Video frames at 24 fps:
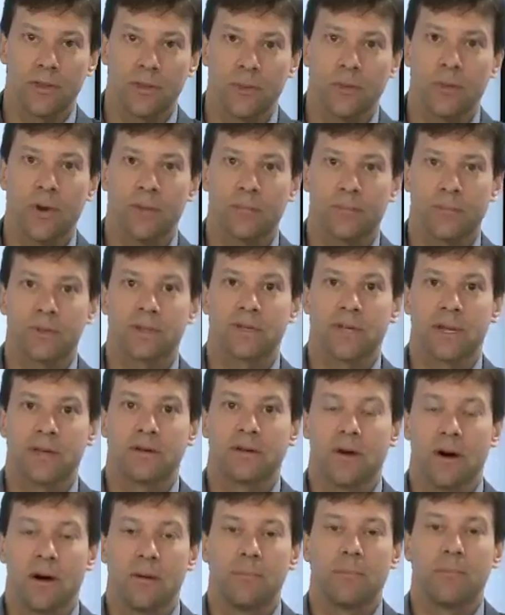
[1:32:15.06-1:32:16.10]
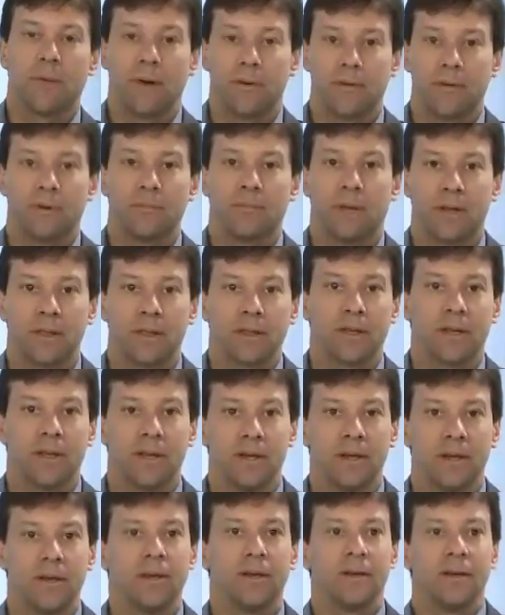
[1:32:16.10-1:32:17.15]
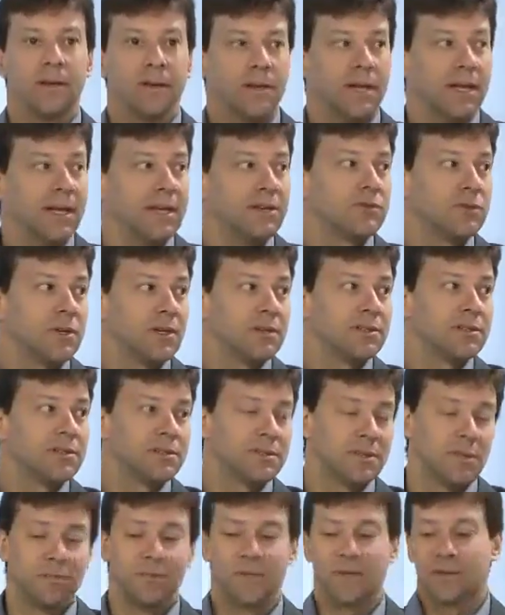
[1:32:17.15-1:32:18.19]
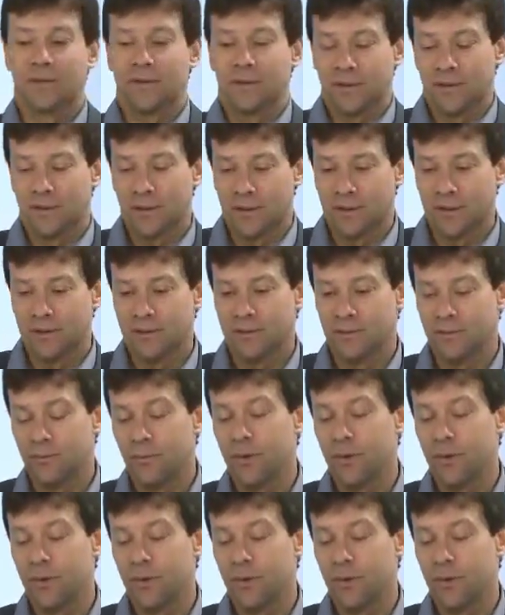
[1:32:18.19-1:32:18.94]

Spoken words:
with the 1% compounded monthly interest, subject to the,